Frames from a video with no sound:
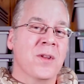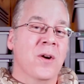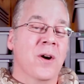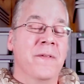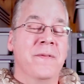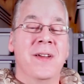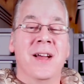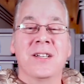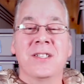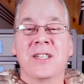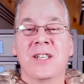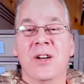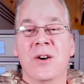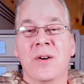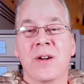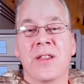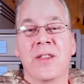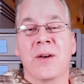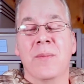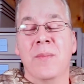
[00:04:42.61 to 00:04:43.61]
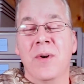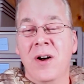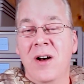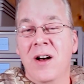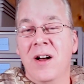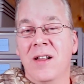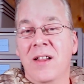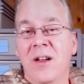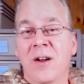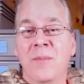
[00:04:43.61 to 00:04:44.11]
or if you actually go into the
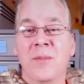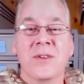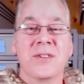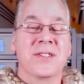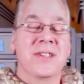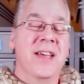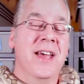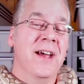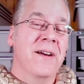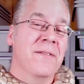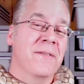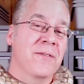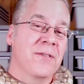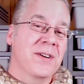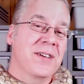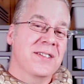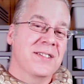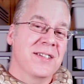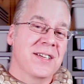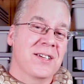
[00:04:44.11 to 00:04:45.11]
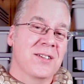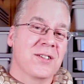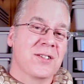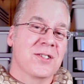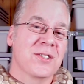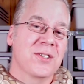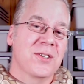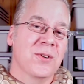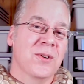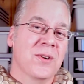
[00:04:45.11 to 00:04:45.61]
mall, almost every single
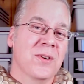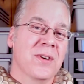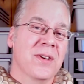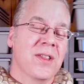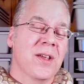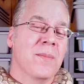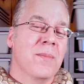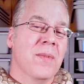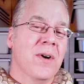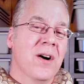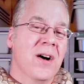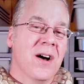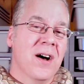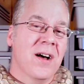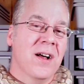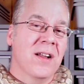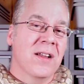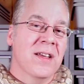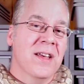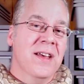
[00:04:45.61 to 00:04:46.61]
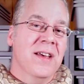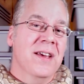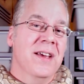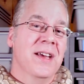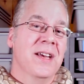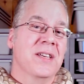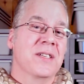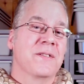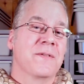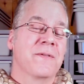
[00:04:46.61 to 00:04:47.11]
store in the mall
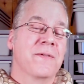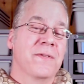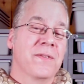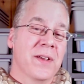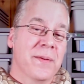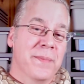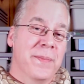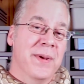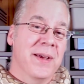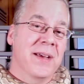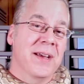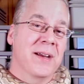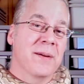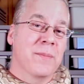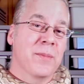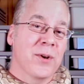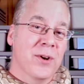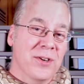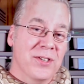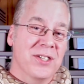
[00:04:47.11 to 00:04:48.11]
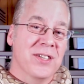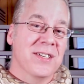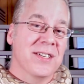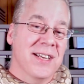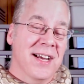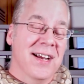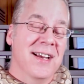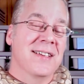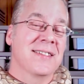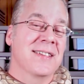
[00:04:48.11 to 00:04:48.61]
is flipping
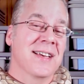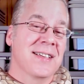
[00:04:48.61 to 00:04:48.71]
merchandise.